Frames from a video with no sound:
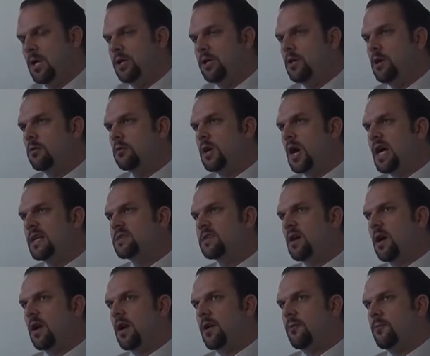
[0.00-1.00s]
You know, God's
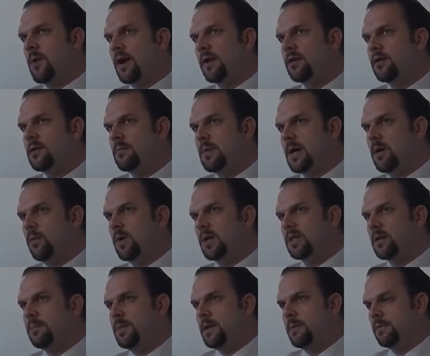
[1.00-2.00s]
gone on record about
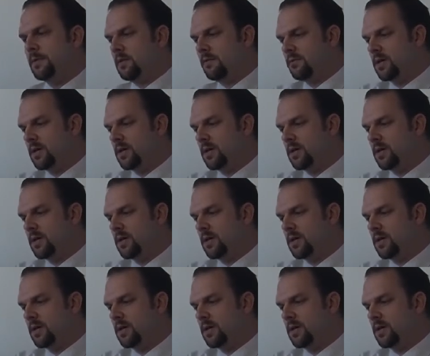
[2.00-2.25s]
what the people